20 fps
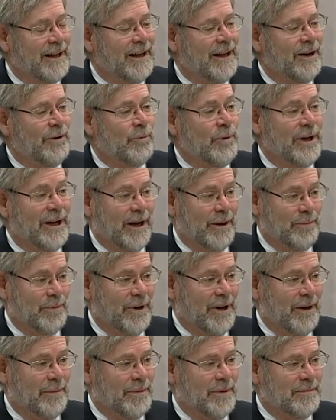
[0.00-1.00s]
we got
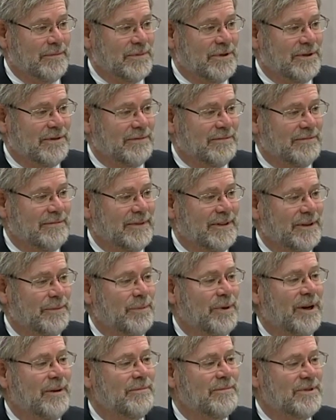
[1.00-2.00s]
problems, the
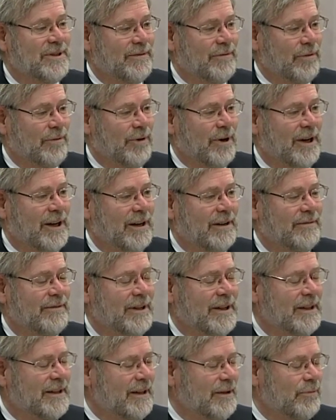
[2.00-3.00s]
problems have arrived,
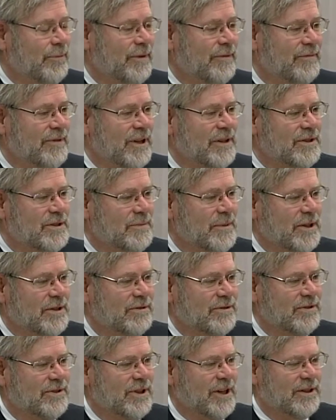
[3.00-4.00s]
and then we've done
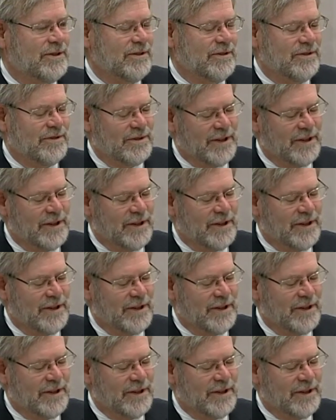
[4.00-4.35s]
special sessions.